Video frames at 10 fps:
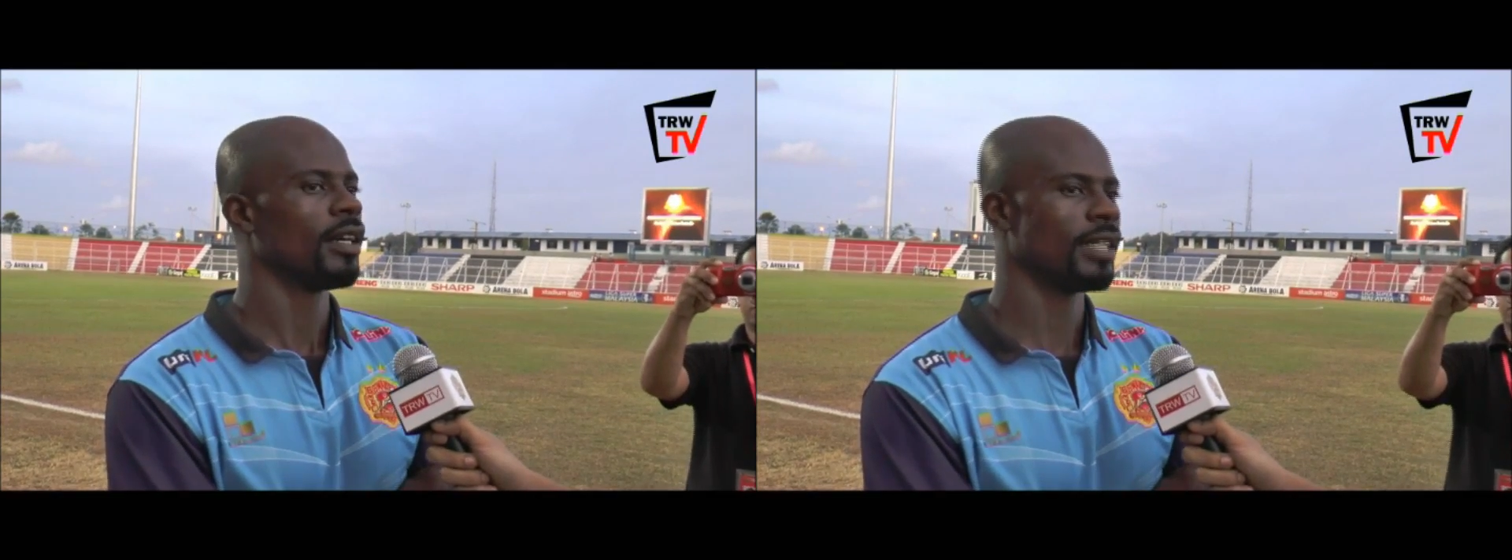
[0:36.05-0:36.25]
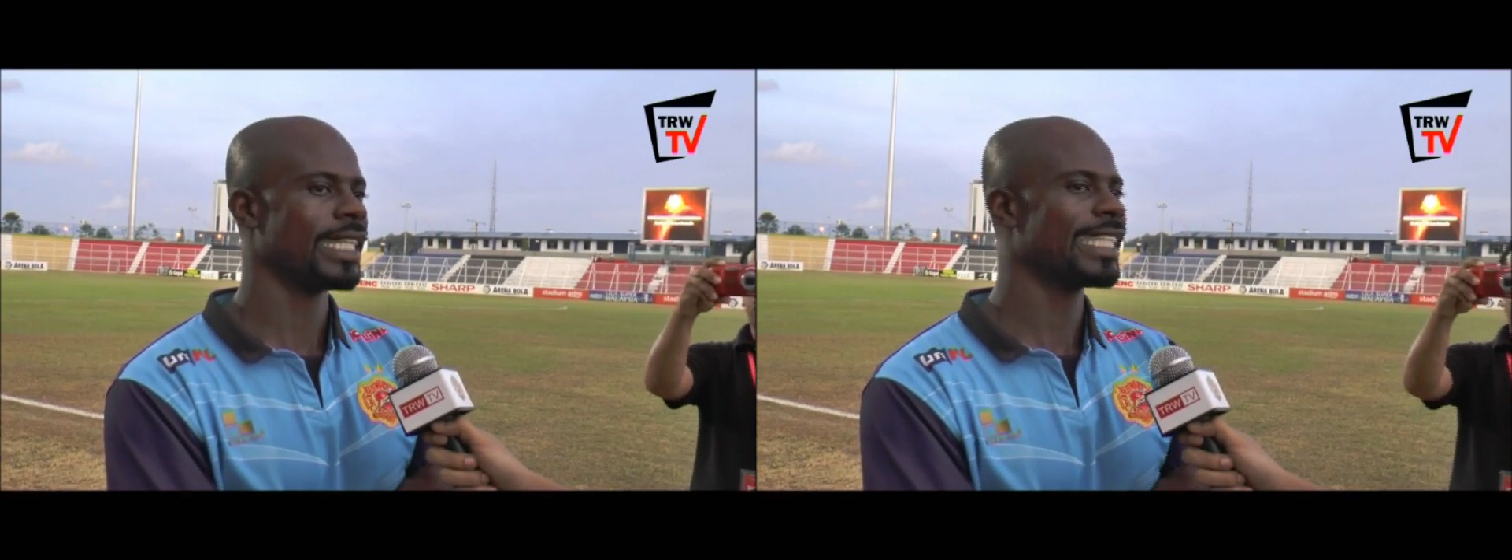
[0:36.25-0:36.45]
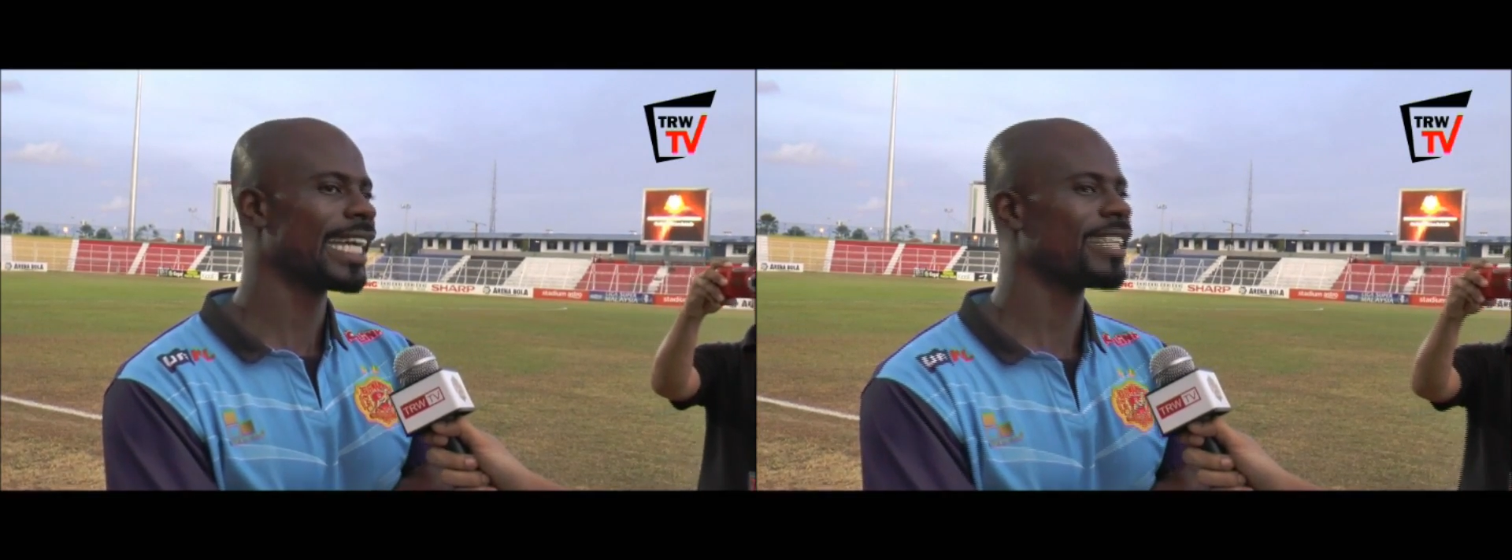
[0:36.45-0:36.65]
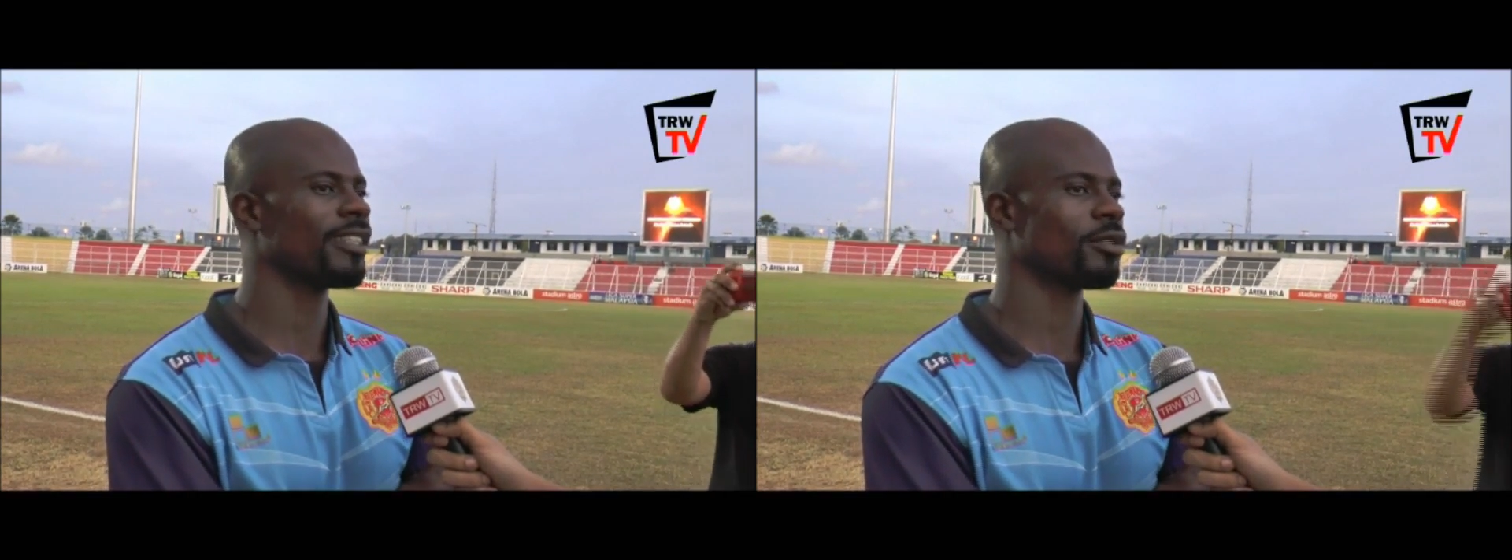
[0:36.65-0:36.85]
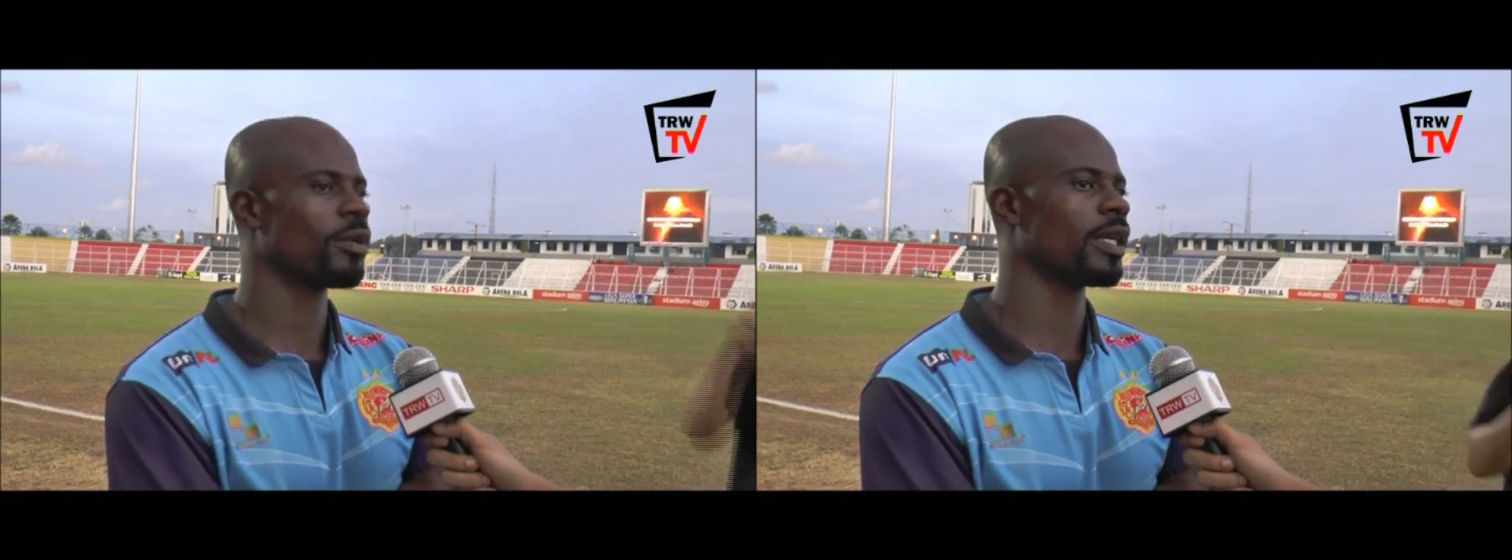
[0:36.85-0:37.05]
and they take
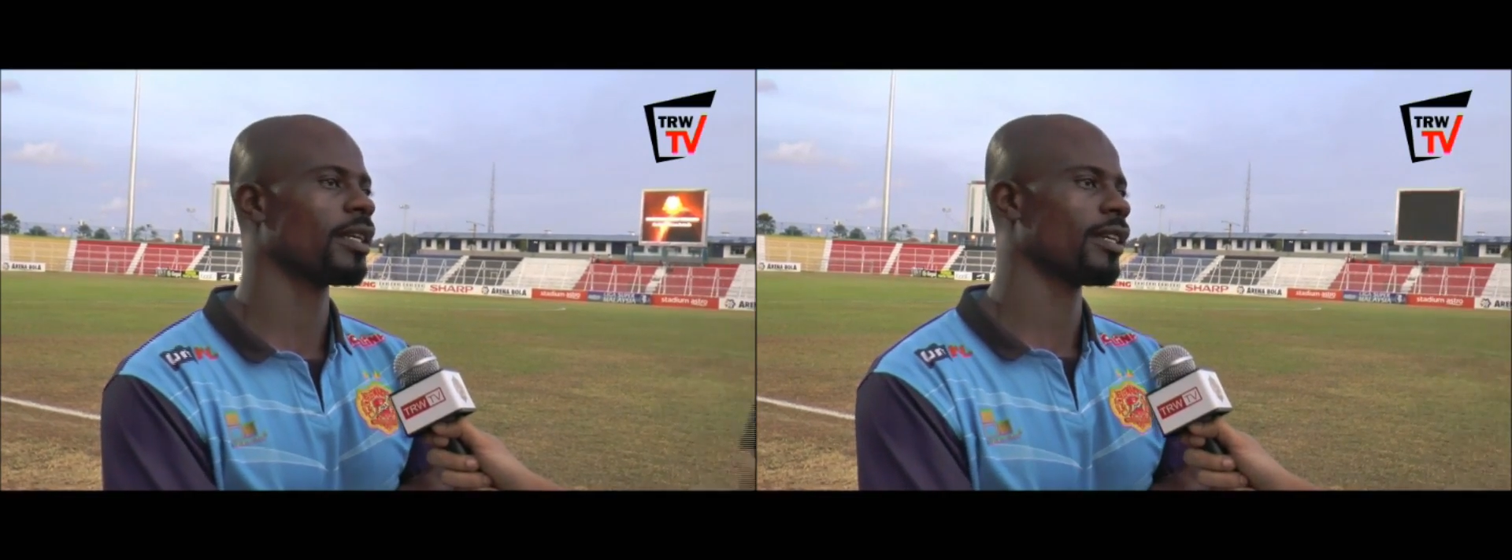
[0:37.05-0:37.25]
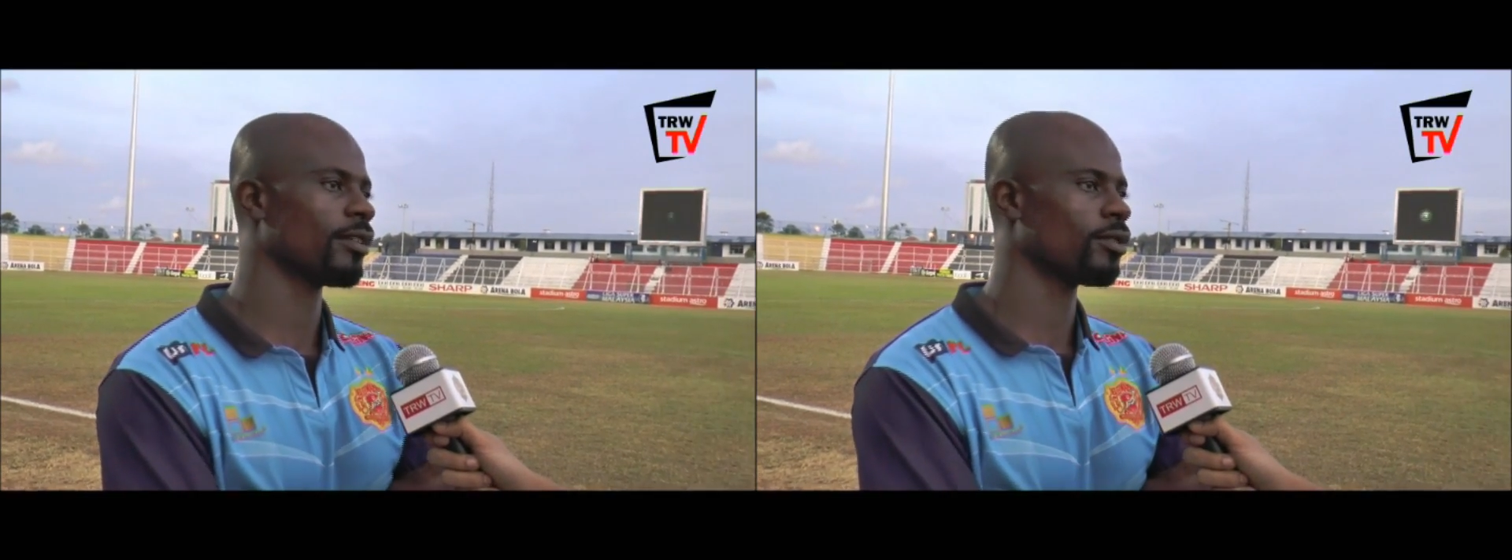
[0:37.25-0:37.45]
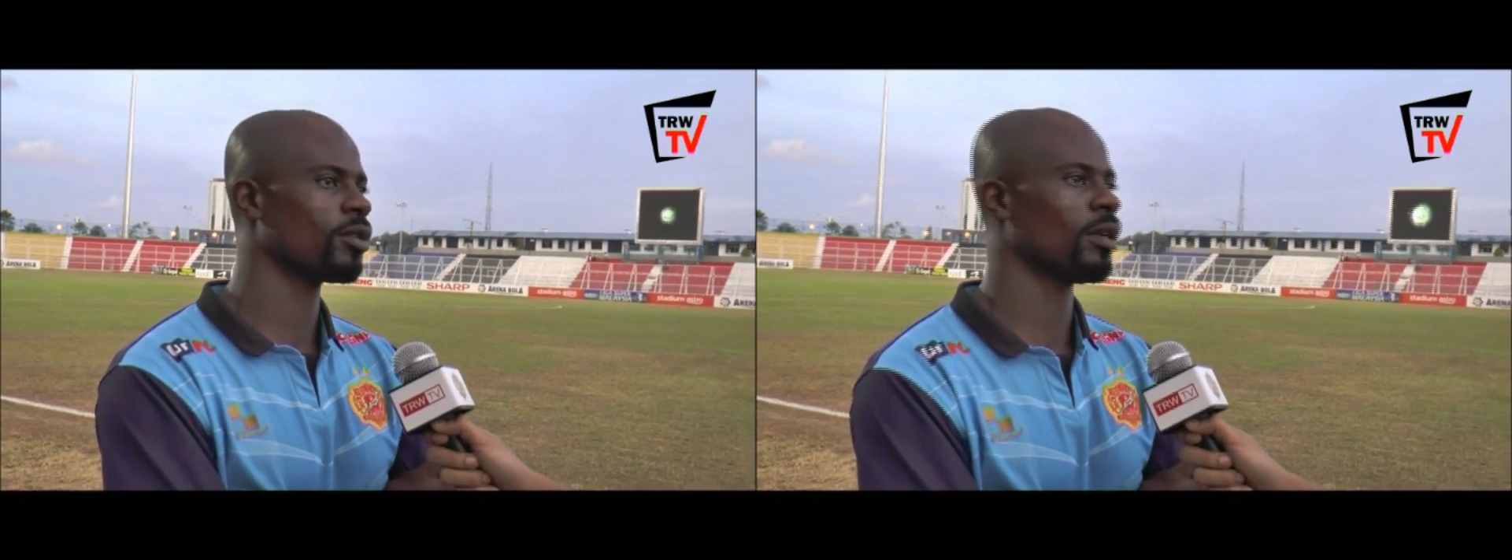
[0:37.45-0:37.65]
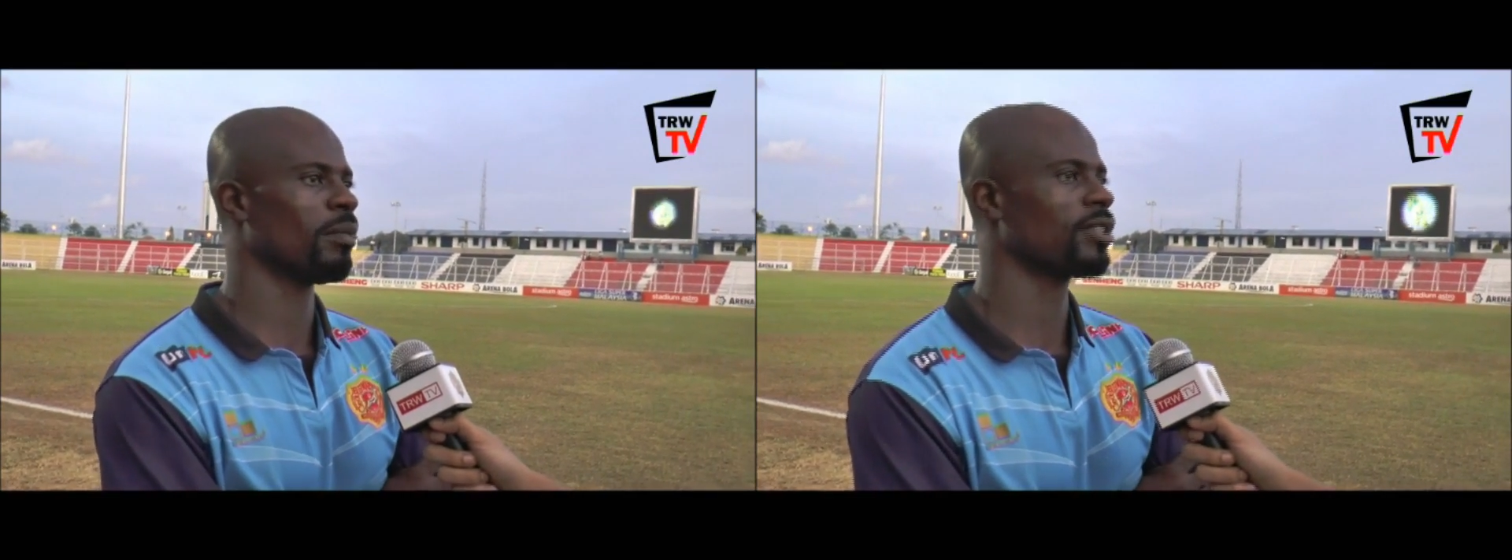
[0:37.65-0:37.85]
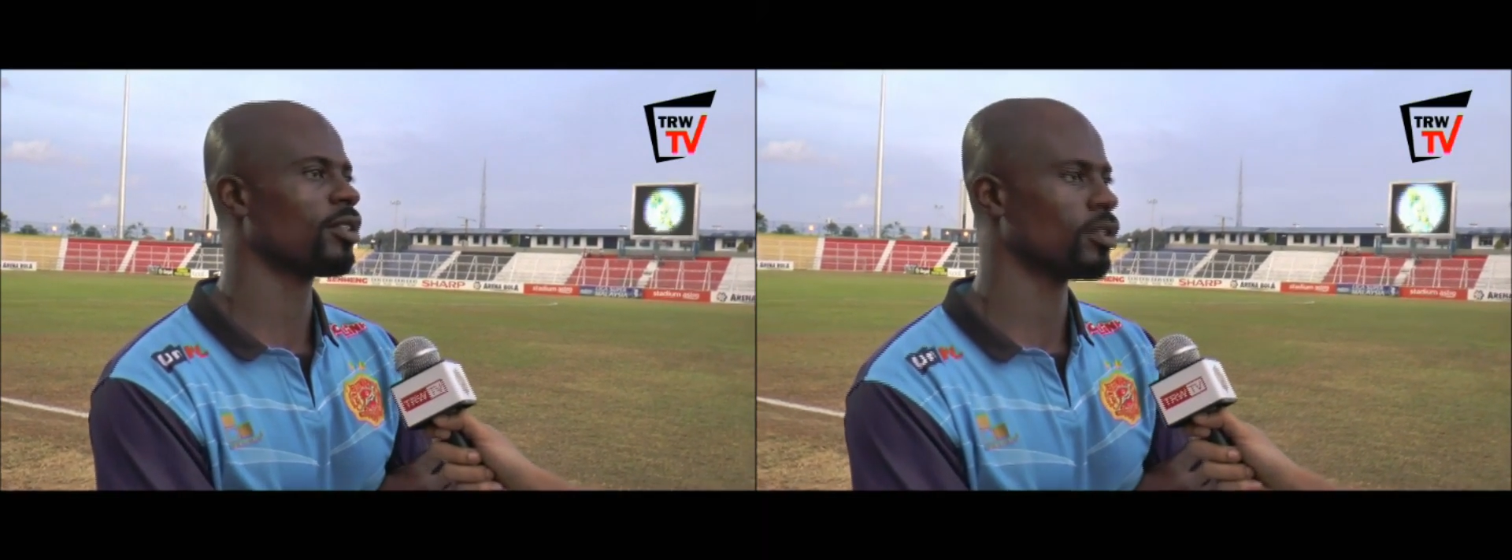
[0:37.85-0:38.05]
their training into the
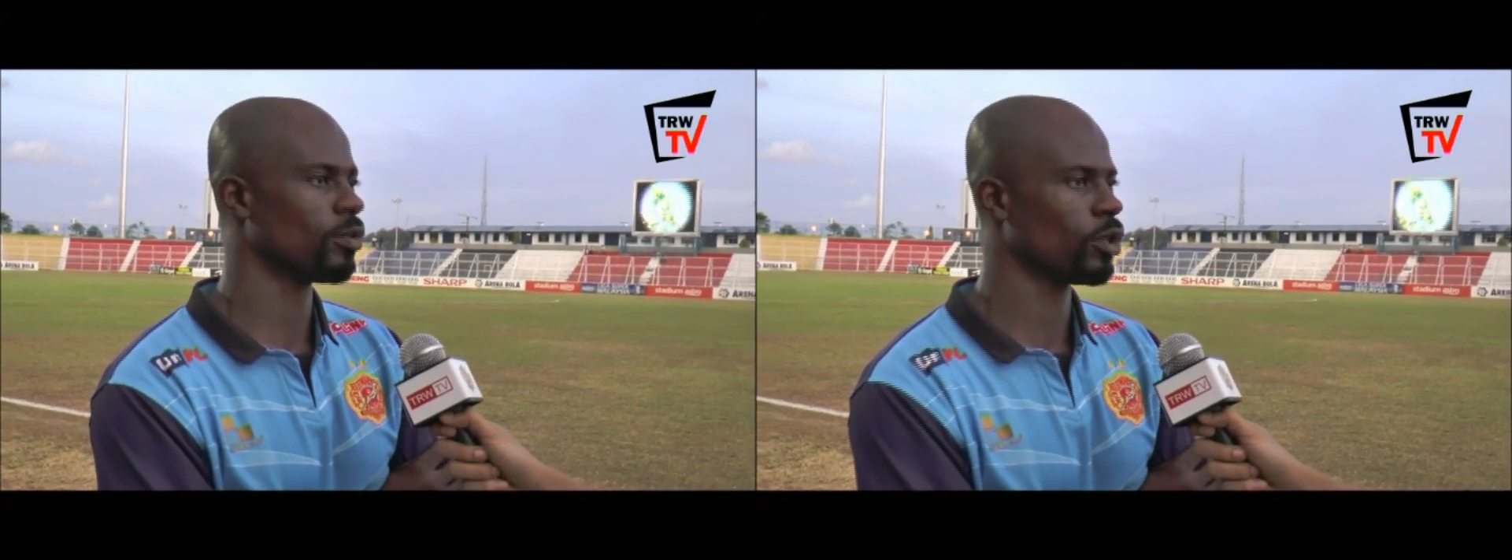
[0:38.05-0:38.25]
matches,